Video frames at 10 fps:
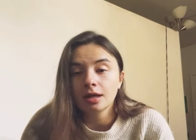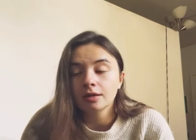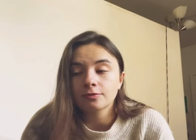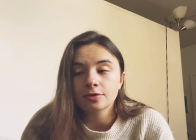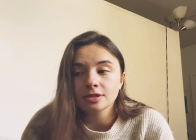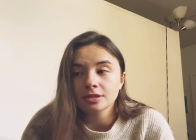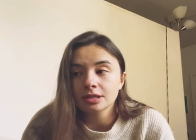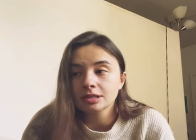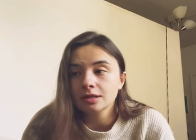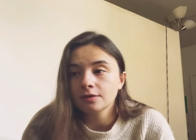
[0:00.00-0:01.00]
and for
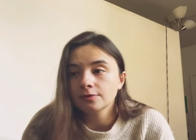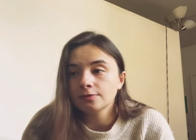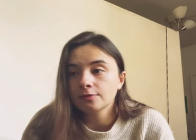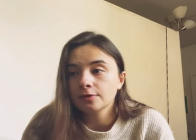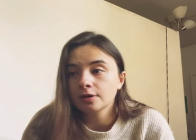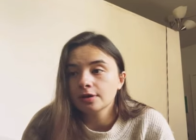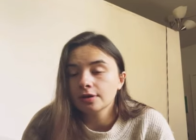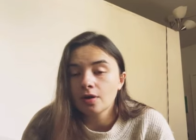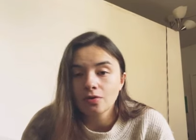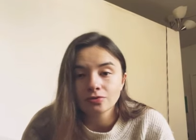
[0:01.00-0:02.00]
instance if uh, the
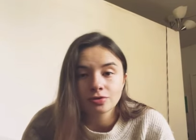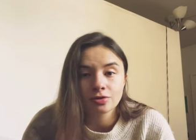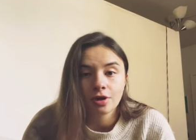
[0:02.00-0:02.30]
host